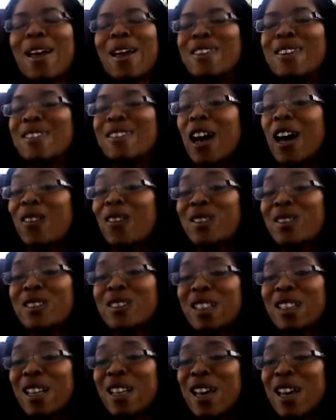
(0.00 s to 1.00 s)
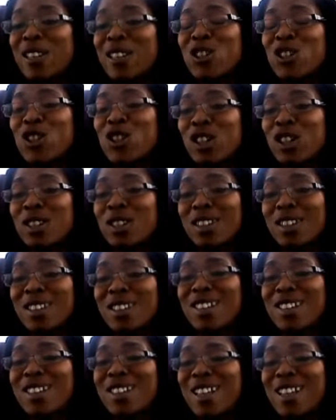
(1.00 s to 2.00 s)
Nevertheless,
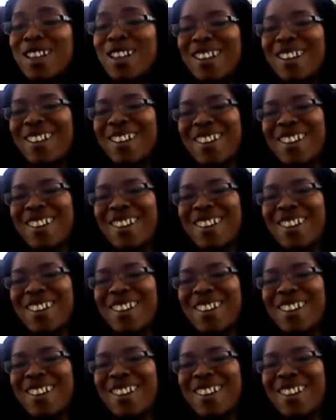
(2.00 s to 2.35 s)
Jesus did,